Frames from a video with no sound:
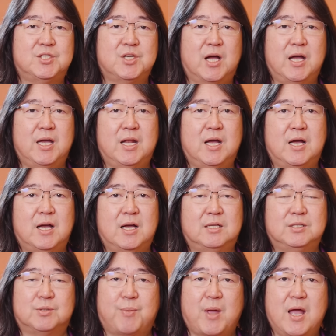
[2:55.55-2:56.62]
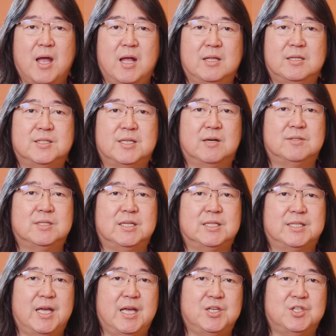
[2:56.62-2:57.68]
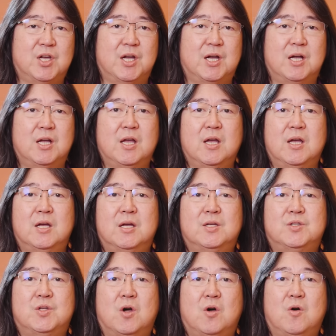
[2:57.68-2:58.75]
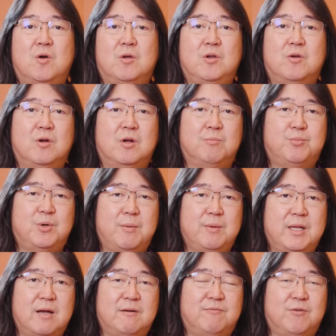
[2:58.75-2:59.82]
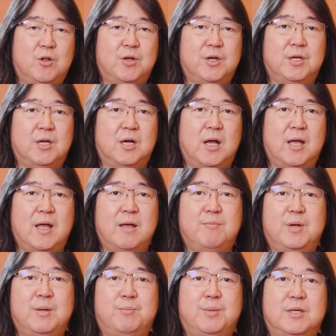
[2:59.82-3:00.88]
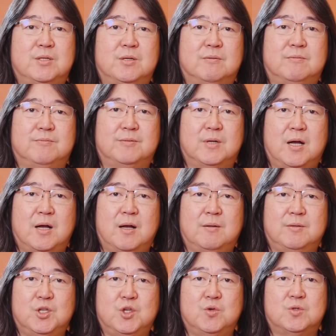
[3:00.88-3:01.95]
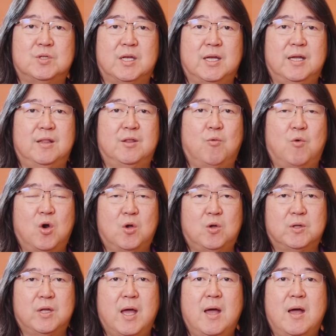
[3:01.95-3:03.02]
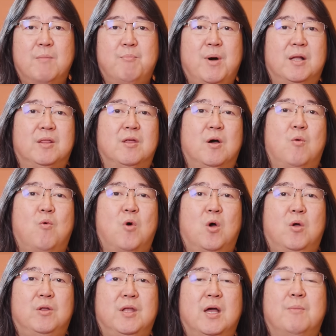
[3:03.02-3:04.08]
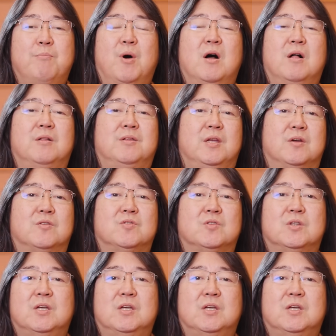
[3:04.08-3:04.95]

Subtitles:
China, Japan, Southeast Asia. So you're probably not following every bit of news in the world, but world politics